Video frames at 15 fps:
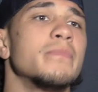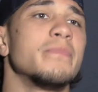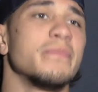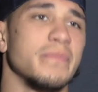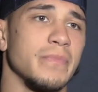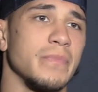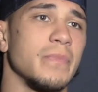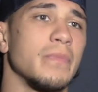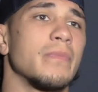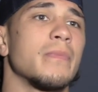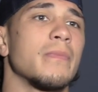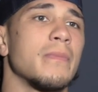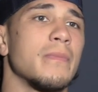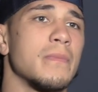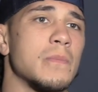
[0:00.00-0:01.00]
so what's
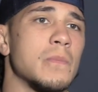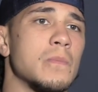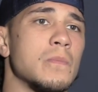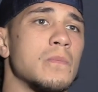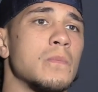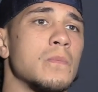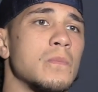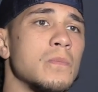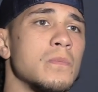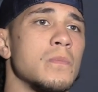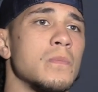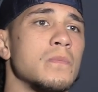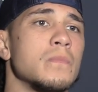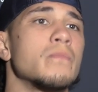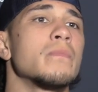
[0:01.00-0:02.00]
when do you want to
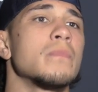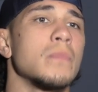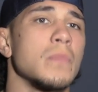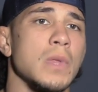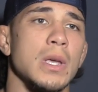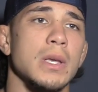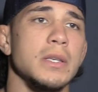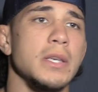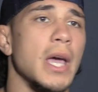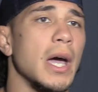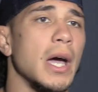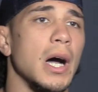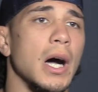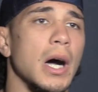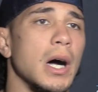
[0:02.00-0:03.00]
debut? Who would you like to fight?
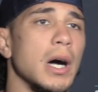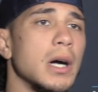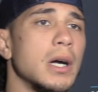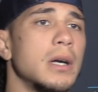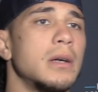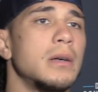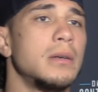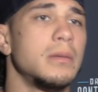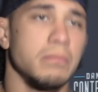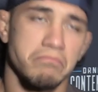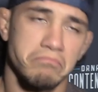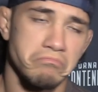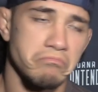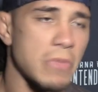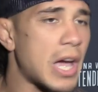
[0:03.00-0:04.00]
Yeah, uh, so what makes sense
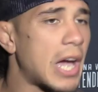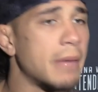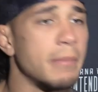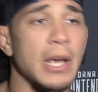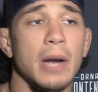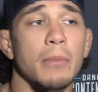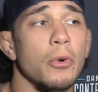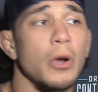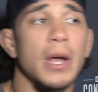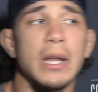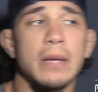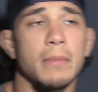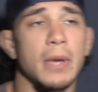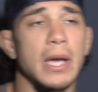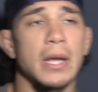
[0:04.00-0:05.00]
for you? Hey, man, I'm
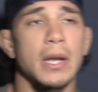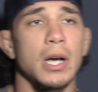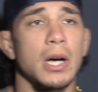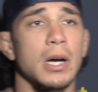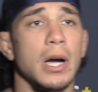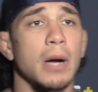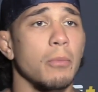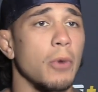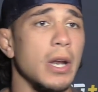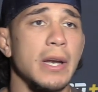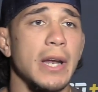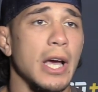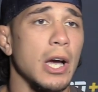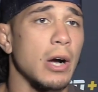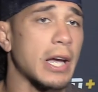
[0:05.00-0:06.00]
ready, man. Uh, I'm ready
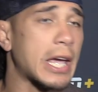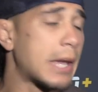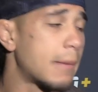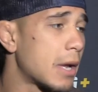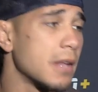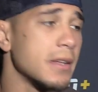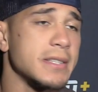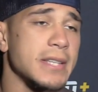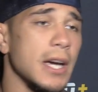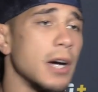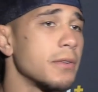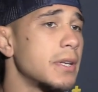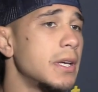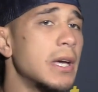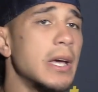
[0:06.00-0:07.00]
now. I came out of this
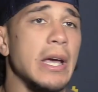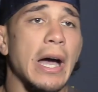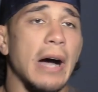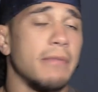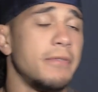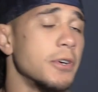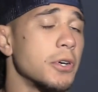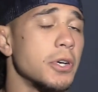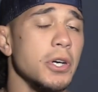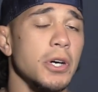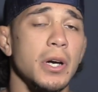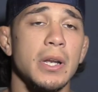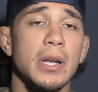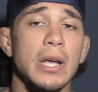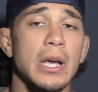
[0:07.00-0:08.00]
healthy. I feel
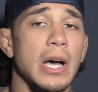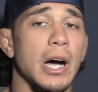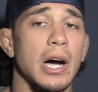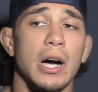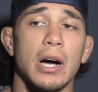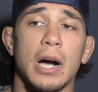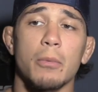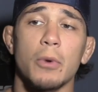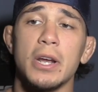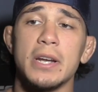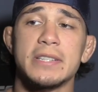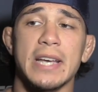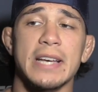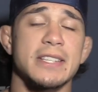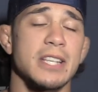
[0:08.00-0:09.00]
good. Uh, I'm
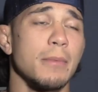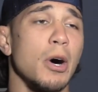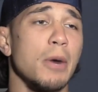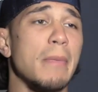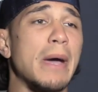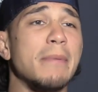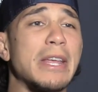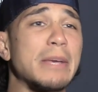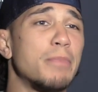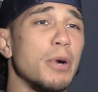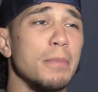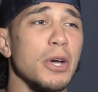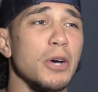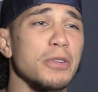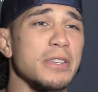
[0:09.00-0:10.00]
ready to take some on. Maybe they can
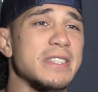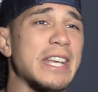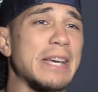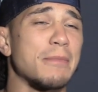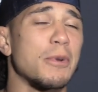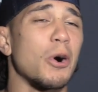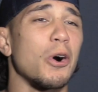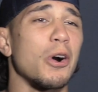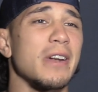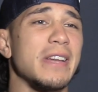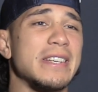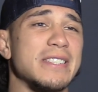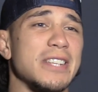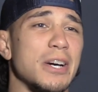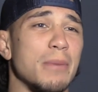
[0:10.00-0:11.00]
put me on the same card
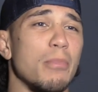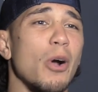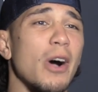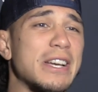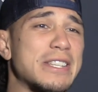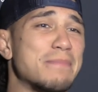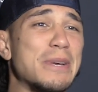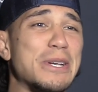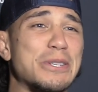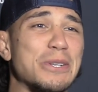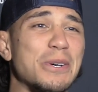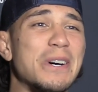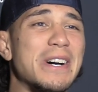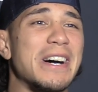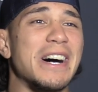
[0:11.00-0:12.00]
as uh, Bryce
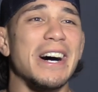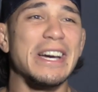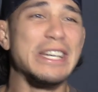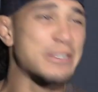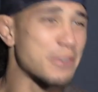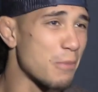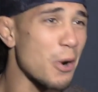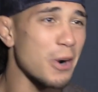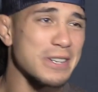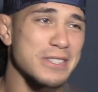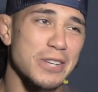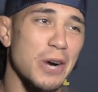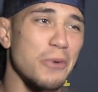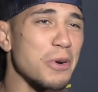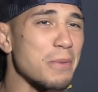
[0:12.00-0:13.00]
Mitchell. Uh, he's from
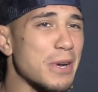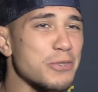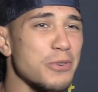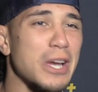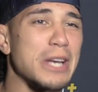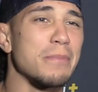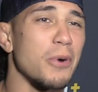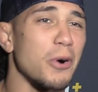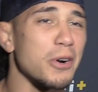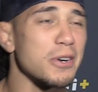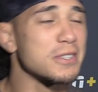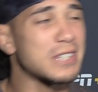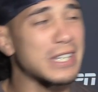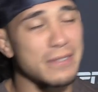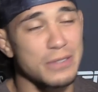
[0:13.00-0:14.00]
Arkansas, one of my training
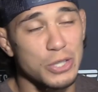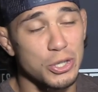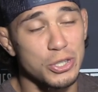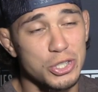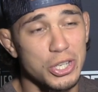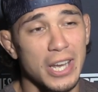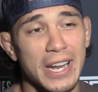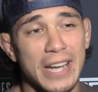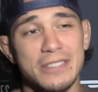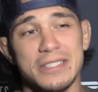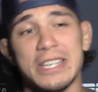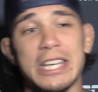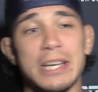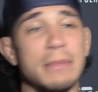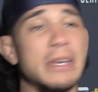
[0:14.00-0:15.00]
partners. G good shout out
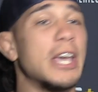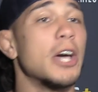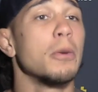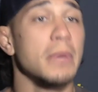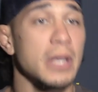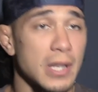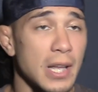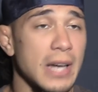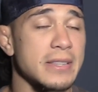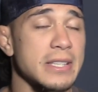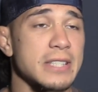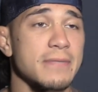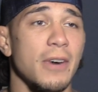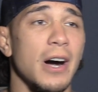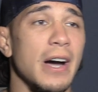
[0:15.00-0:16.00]
to him. He helped me a lot
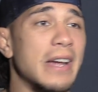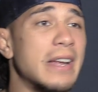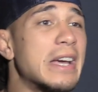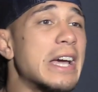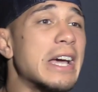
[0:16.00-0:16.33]
this fight.